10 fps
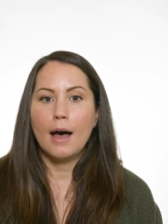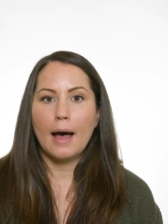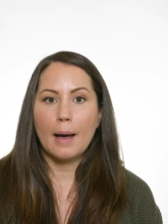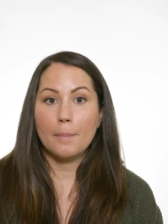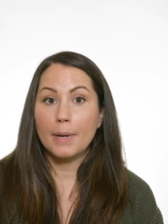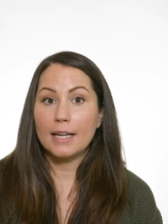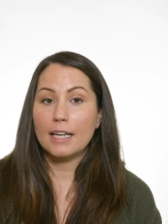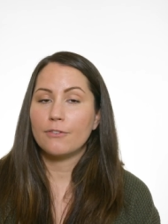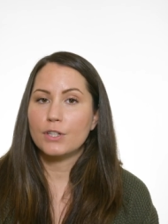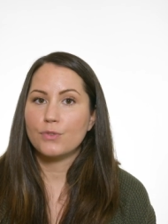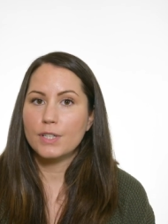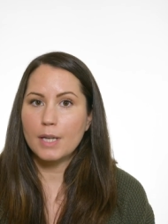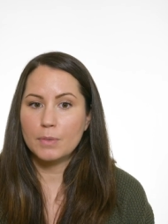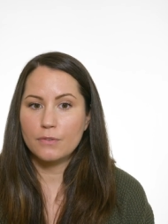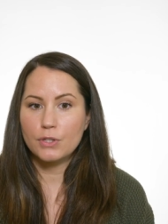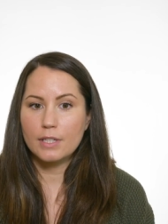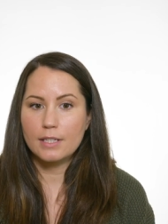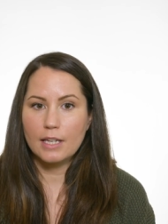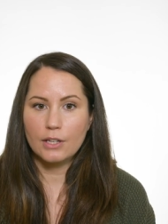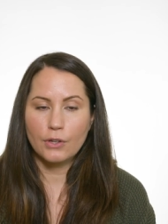Um, but if it's receptive to the
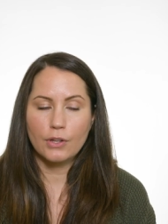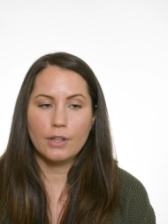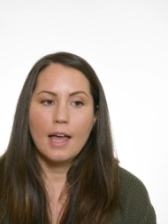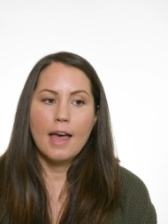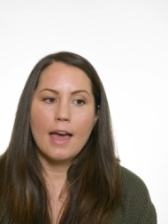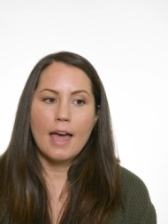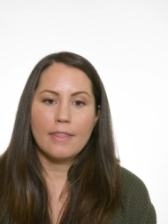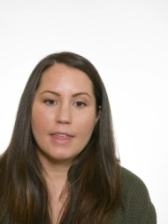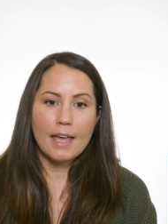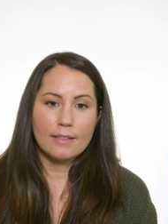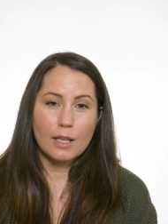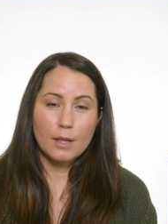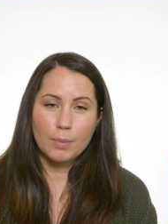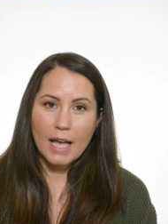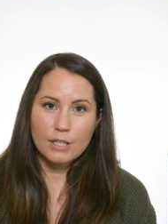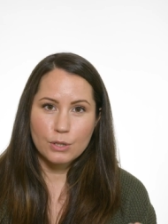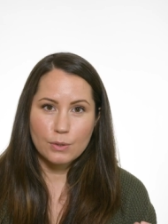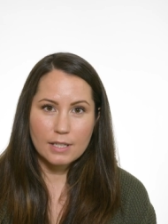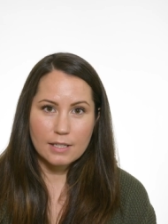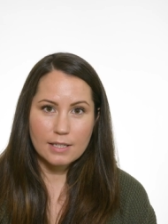signal and then the
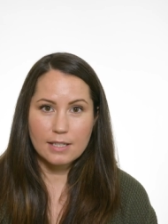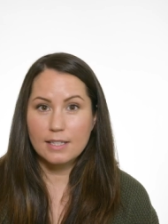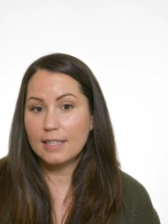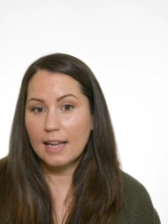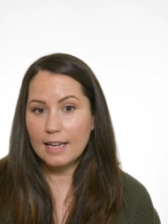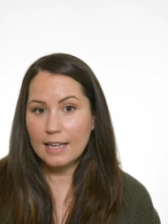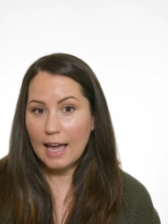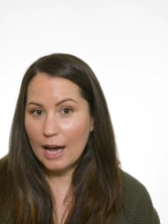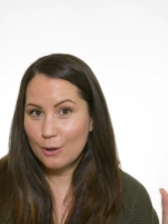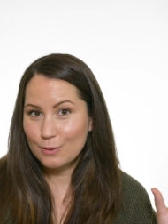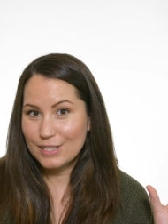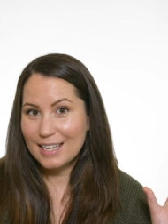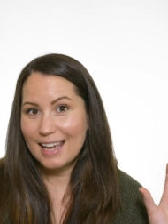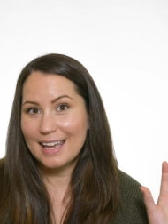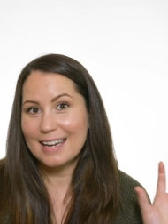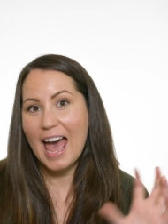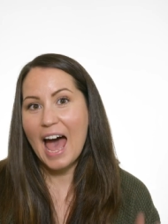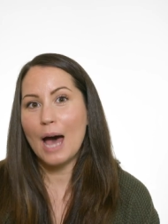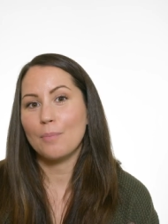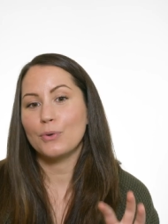blastocyst is sending out an
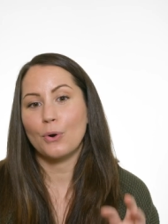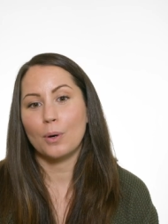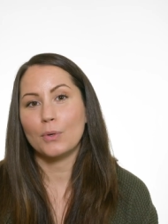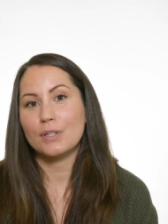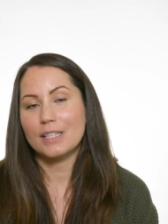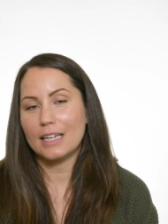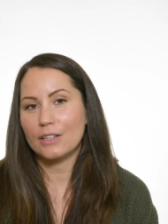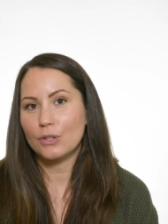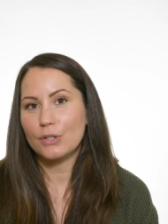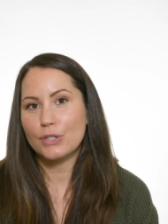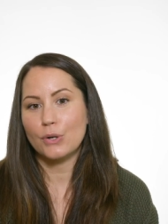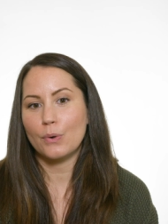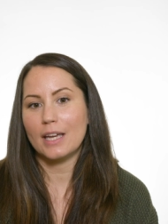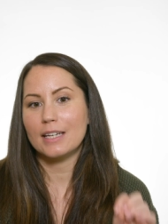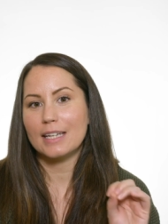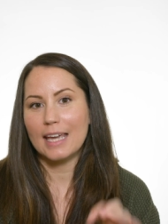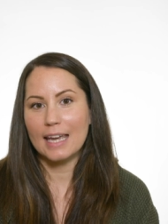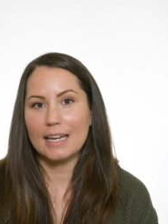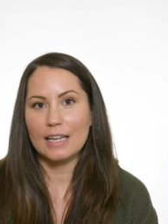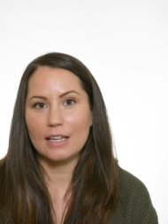abnormal signal, so
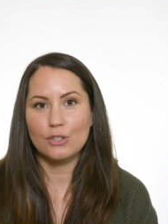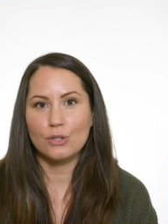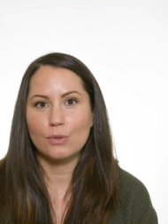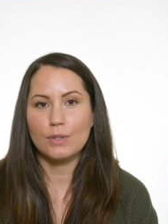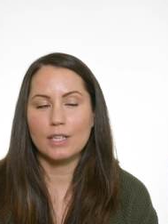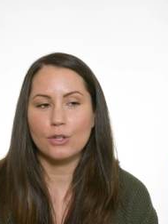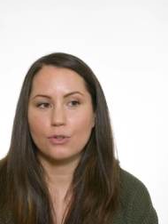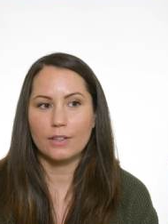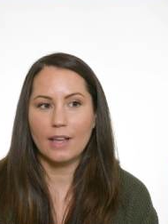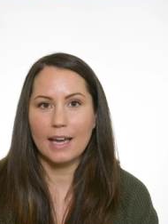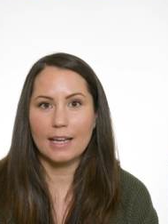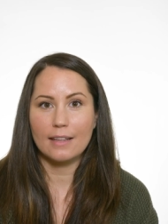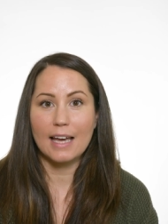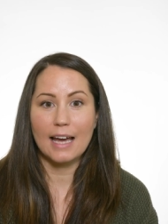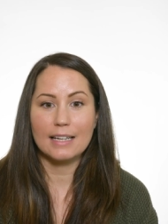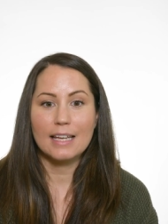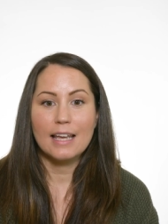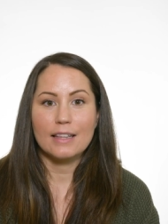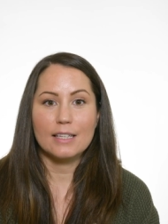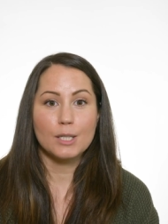indicating to the uterine lining that
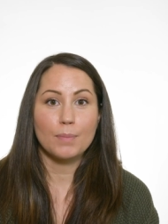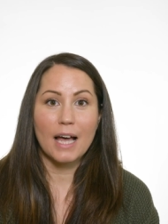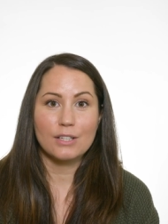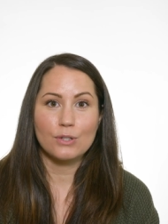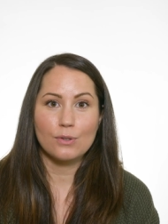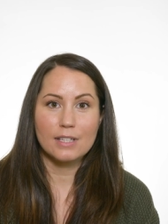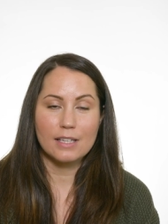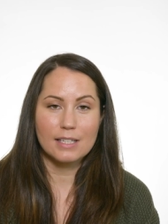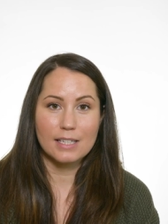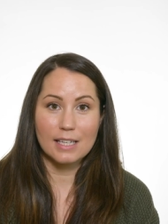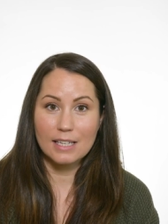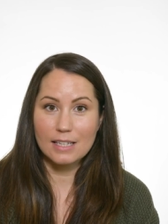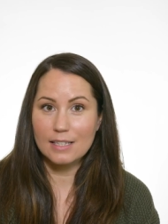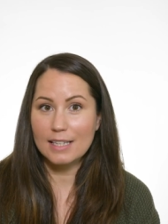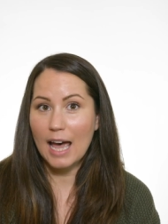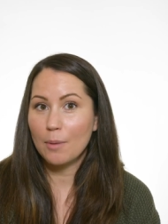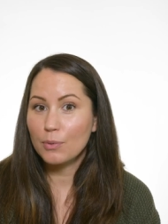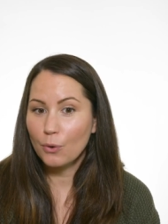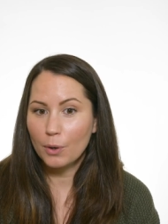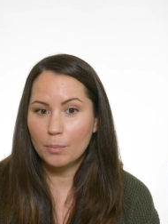this blastocyst is
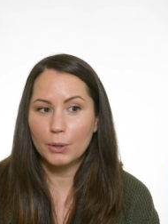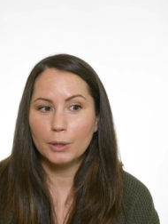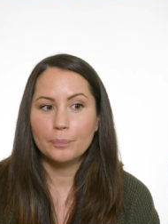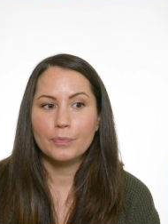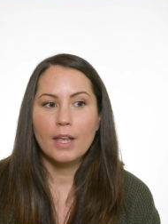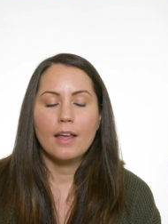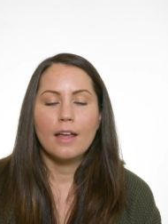abnormal,